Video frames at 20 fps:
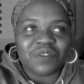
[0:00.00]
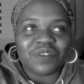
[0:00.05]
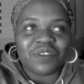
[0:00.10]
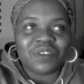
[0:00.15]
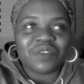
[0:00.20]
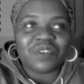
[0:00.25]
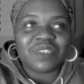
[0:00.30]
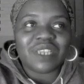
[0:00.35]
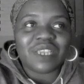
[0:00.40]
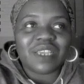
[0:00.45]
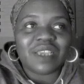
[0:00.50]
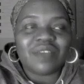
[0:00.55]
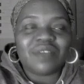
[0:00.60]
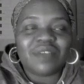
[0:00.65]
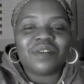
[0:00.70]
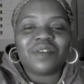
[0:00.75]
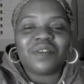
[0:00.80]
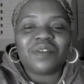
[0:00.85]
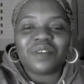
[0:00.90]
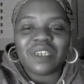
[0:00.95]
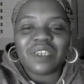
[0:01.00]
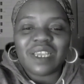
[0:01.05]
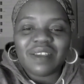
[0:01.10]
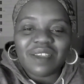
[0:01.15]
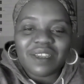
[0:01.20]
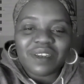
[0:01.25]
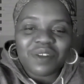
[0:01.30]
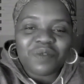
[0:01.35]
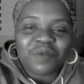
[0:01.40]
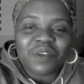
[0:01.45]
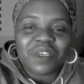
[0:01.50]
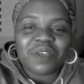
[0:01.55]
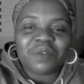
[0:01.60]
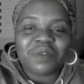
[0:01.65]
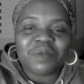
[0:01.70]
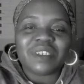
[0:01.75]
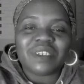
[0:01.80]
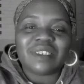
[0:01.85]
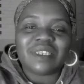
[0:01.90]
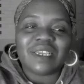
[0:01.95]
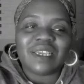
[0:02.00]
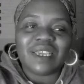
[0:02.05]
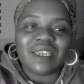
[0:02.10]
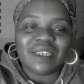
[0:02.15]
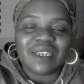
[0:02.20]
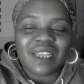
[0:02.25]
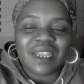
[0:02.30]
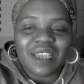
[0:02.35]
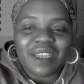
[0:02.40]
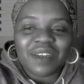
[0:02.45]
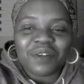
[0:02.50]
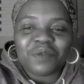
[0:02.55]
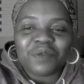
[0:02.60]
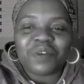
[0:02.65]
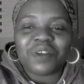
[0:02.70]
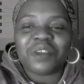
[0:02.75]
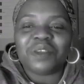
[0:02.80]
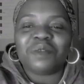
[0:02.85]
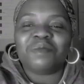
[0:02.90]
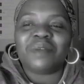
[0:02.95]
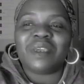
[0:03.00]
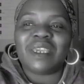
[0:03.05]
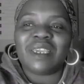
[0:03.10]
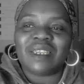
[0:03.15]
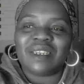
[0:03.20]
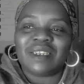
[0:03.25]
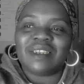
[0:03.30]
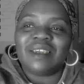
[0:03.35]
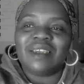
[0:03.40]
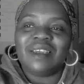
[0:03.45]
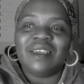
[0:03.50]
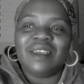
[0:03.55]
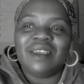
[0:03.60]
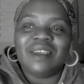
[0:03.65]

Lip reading: So she was like, oh, now I know what you were saying. Now I know what you mean.